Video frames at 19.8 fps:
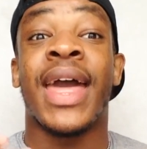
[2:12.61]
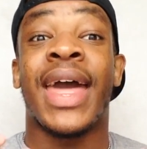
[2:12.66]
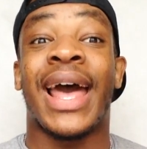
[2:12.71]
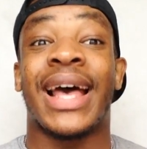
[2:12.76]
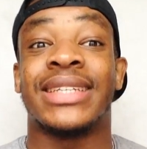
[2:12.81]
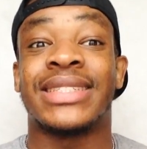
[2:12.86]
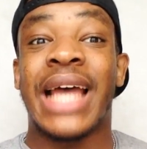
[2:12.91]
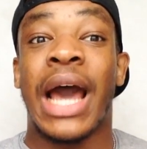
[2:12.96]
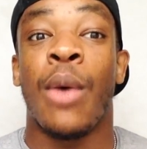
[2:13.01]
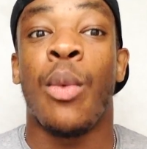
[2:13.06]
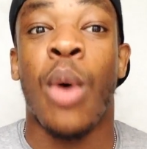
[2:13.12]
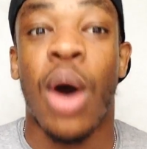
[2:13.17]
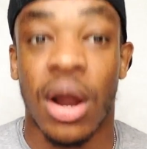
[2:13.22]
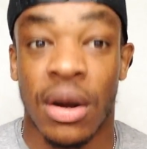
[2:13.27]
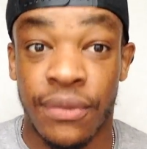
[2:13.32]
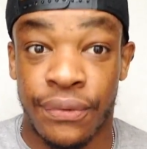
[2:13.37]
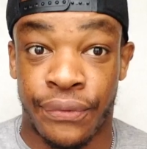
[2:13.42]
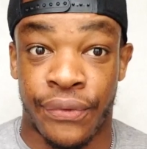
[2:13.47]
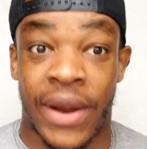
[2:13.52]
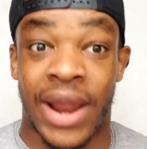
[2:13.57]
has that
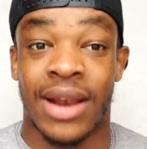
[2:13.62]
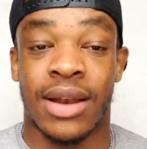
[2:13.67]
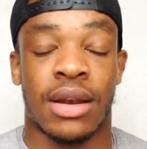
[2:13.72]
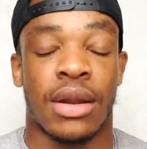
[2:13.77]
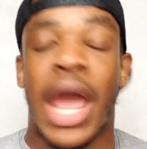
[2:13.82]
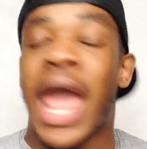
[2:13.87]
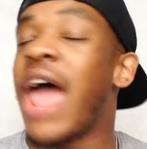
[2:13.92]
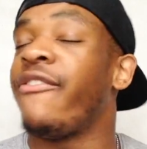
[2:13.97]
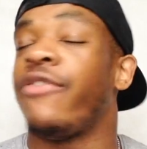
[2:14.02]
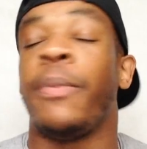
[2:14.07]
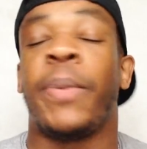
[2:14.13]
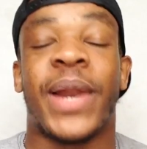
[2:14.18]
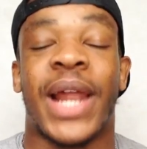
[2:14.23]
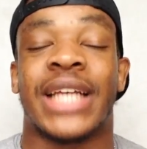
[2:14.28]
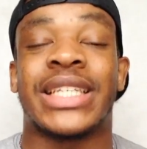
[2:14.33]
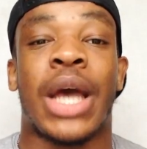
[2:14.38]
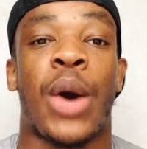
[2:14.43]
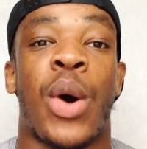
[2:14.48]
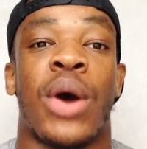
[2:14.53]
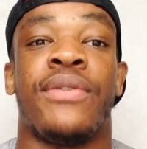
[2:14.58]
one friend. Everybody
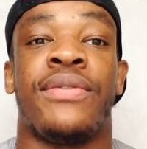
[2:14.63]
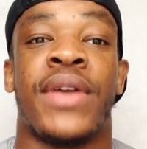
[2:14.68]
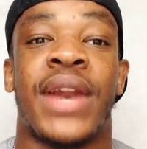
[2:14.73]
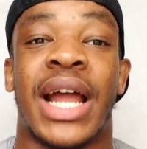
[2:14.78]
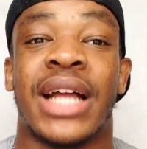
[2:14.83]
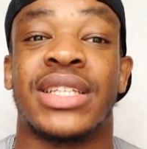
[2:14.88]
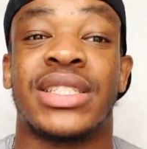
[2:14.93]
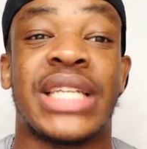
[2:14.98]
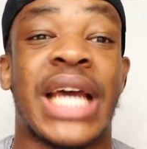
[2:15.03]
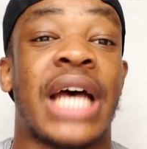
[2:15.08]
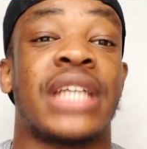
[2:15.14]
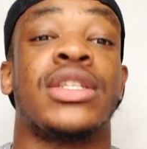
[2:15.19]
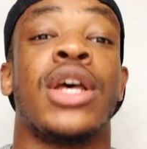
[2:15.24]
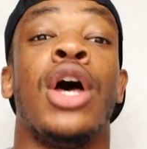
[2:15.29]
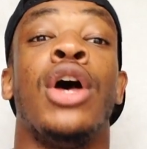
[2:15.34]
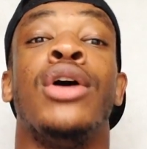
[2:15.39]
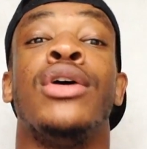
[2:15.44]
has that one friend that chats